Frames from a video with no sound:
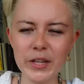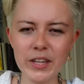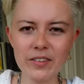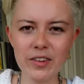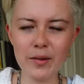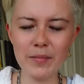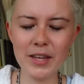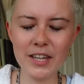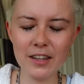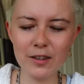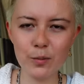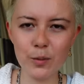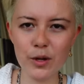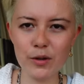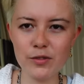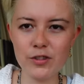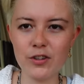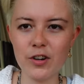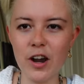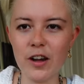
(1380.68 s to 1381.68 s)
Because I made this while I
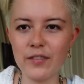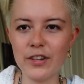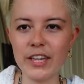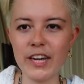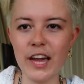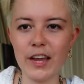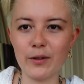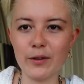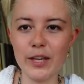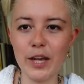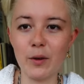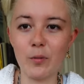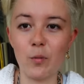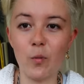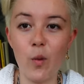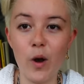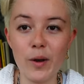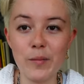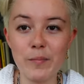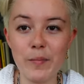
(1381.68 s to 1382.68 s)
was traveling, I only had
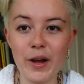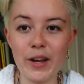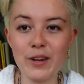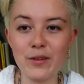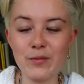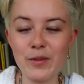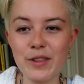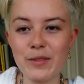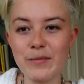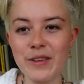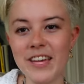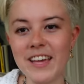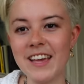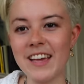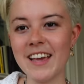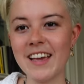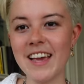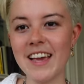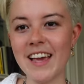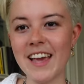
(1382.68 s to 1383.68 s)
one button with me.
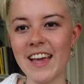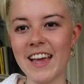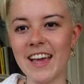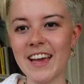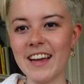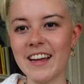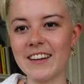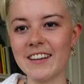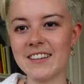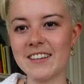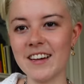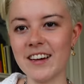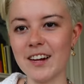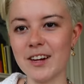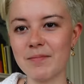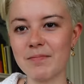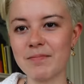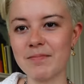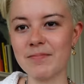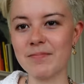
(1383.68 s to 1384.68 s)
And
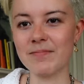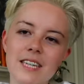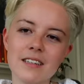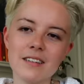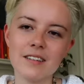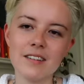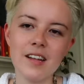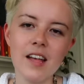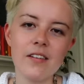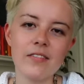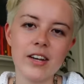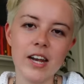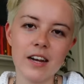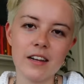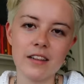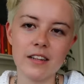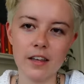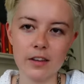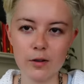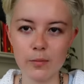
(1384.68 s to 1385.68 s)
I still haven't
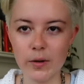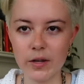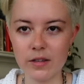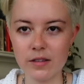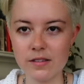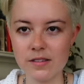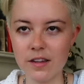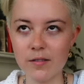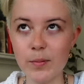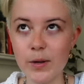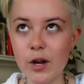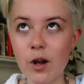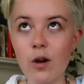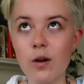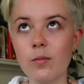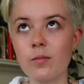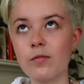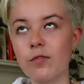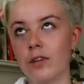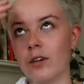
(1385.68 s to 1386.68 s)
added the other buttons. I've been
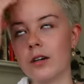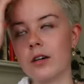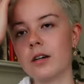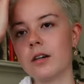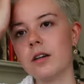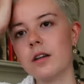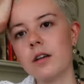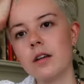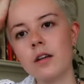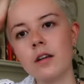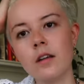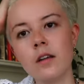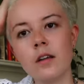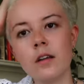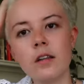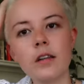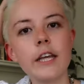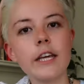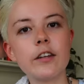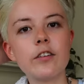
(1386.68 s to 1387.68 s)
home for
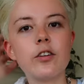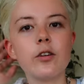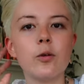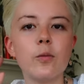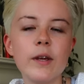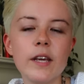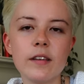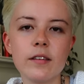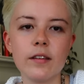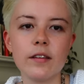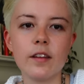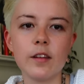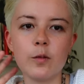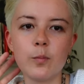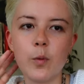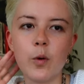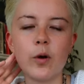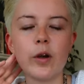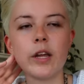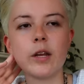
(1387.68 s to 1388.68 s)
like 2 weeks at this
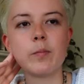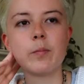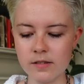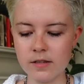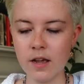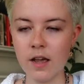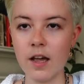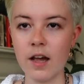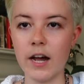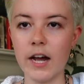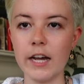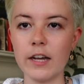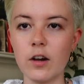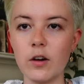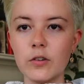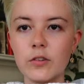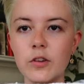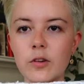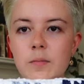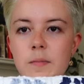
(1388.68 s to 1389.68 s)
point. I
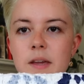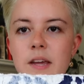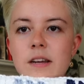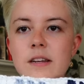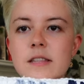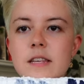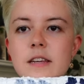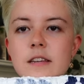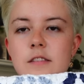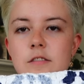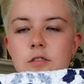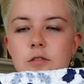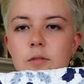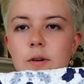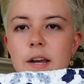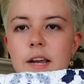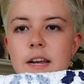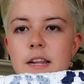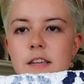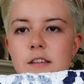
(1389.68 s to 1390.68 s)
also made this
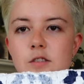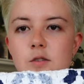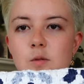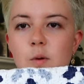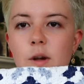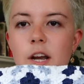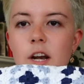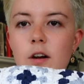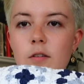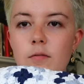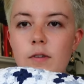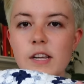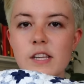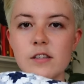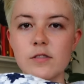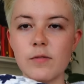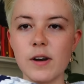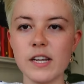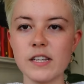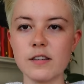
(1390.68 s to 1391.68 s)
granny square
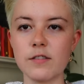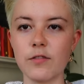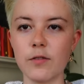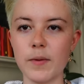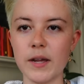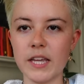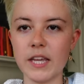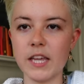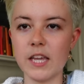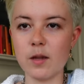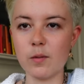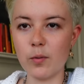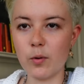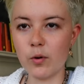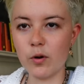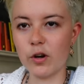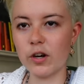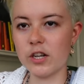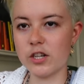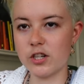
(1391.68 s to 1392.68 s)
wrist rest for my
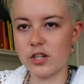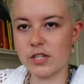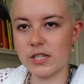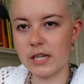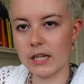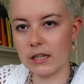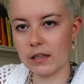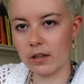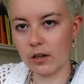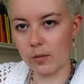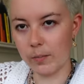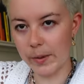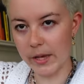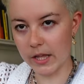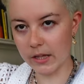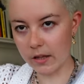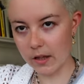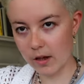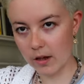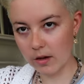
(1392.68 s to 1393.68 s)
keyboard. It's just like a little
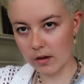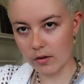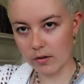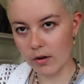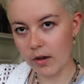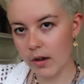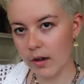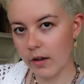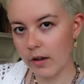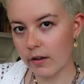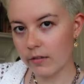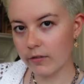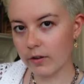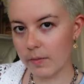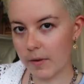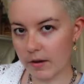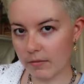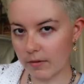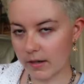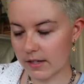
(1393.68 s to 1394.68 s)
pillow for
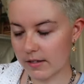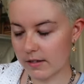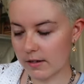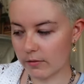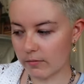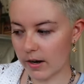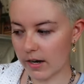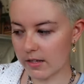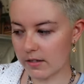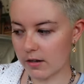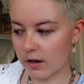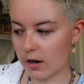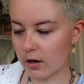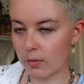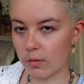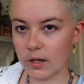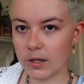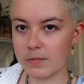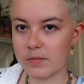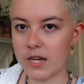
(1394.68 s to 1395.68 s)
my wrist to rest on
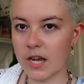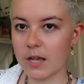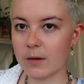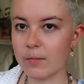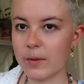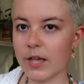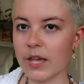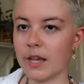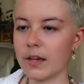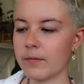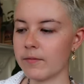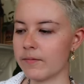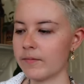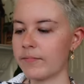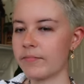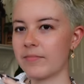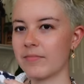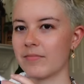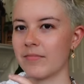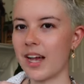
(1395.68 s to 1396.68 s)
while I'm typing.
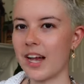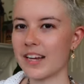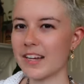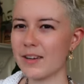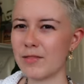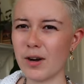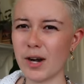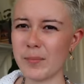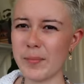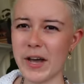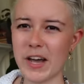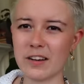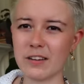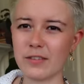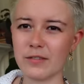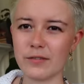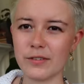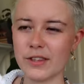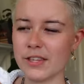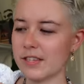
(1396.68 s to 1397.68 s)
I did write a
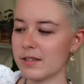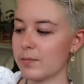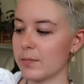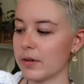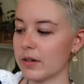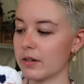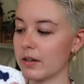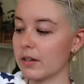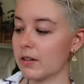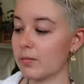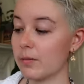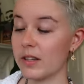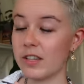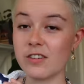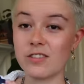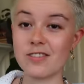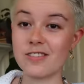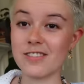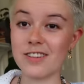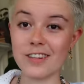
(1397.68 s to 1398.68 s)
pattern for this, but
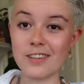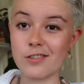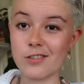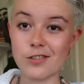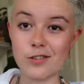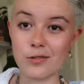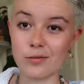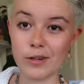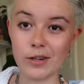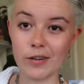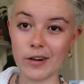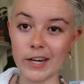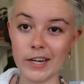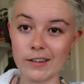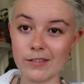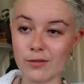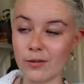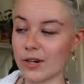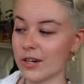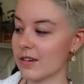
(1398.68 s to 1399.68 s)
it's just three granny
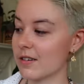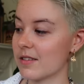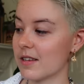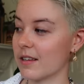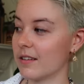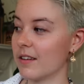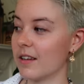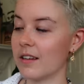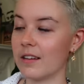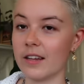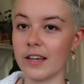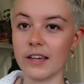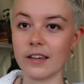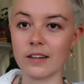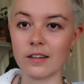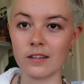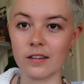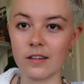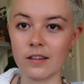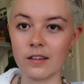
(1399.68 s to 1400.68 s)
squares and then
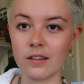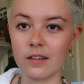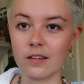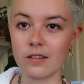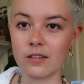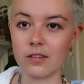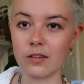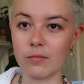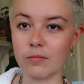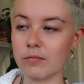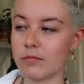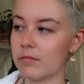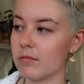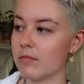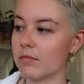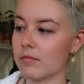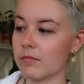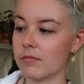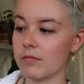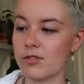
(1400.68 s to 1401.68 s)
like
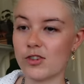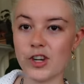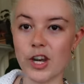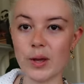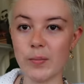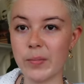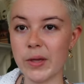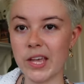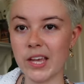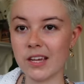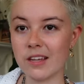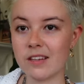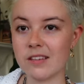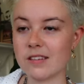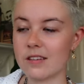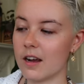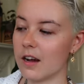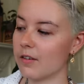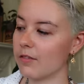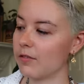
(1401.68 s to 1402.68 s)
some shaping and
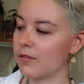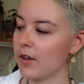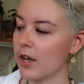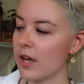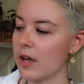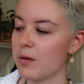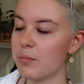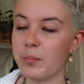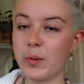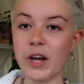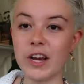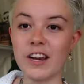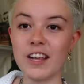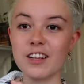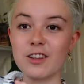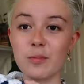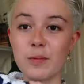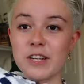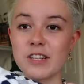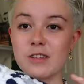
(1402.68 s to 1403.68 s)
stuff. But
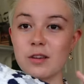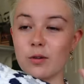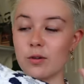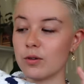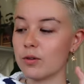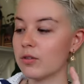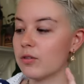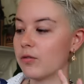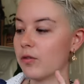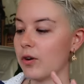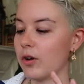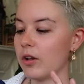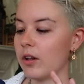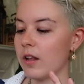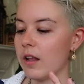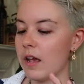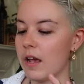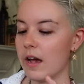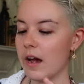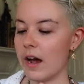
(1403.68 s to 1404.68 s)
it's been so
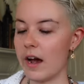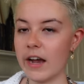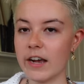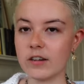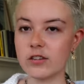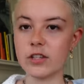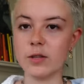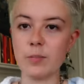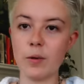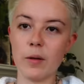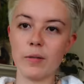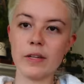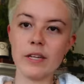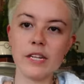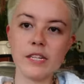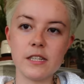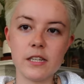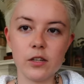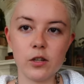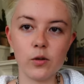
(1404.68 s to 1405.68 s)
useful. I actually probably
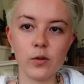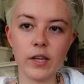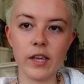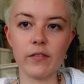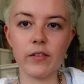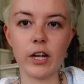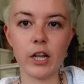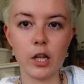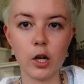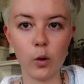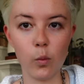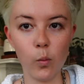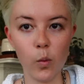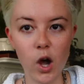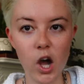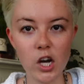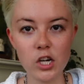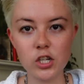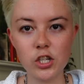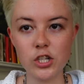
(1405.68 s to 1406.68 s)
need to give it a little
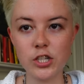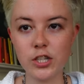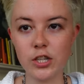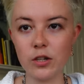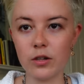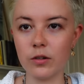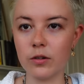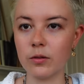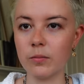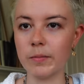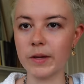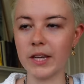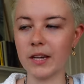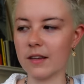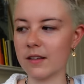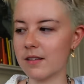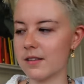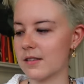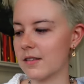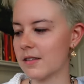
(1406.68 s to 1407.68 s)
wash soon
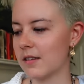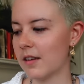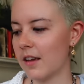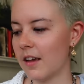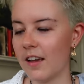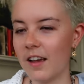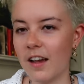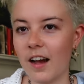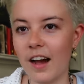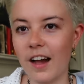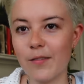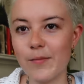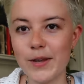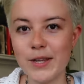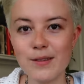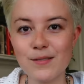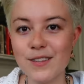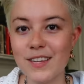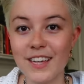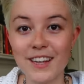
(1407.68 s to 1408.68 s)
because I've been
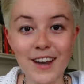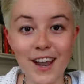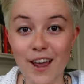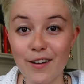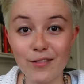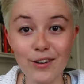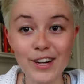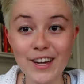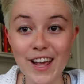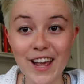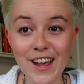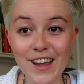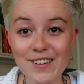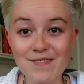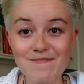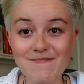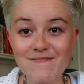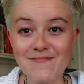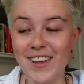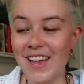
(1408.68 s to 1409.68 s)
using it every
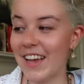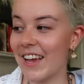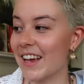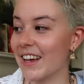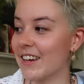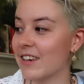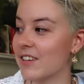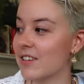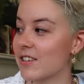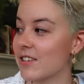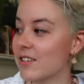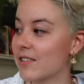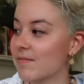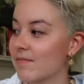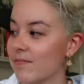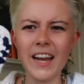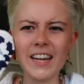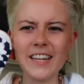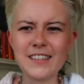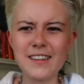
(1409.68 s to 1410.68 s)
day. And
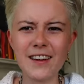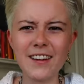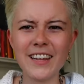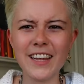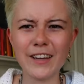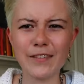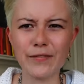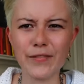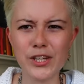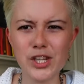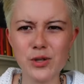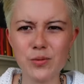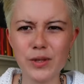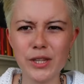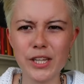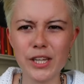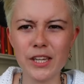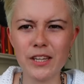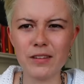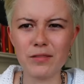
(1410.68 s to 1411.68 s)
it's not like
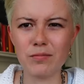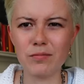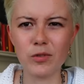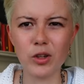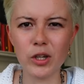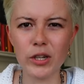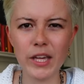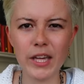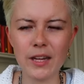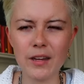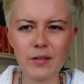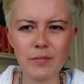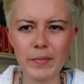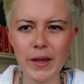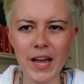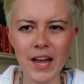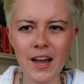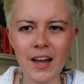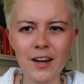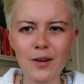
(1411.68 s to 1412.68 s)
visually looking
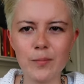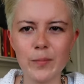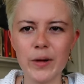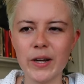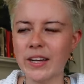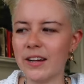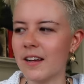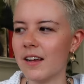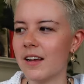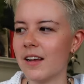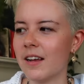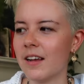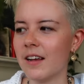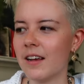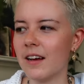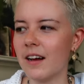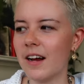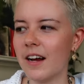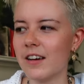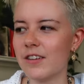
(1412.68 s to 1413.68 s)
bad, but
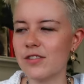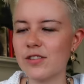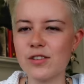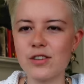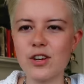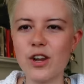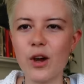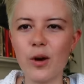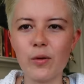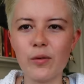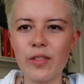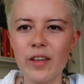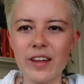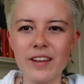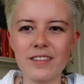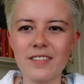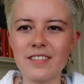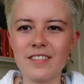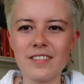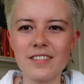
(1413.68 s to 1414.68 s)
I just know
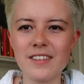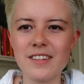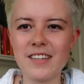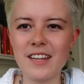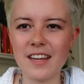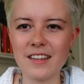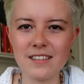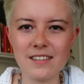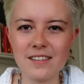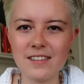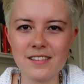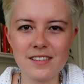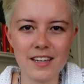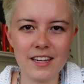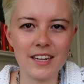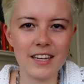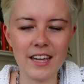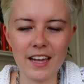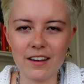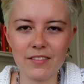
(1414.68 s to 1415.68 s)
that desks
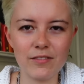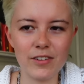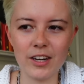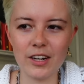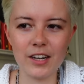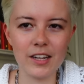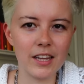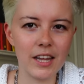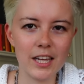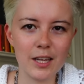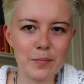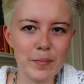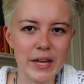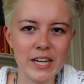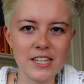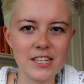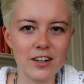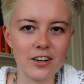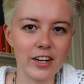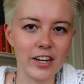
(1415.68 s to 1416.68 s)
can get very like
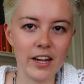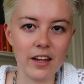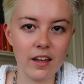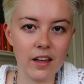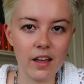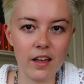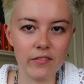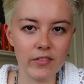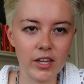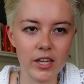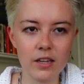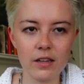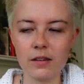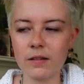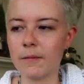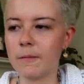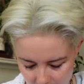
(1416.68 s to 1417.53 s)
bacteria heavy.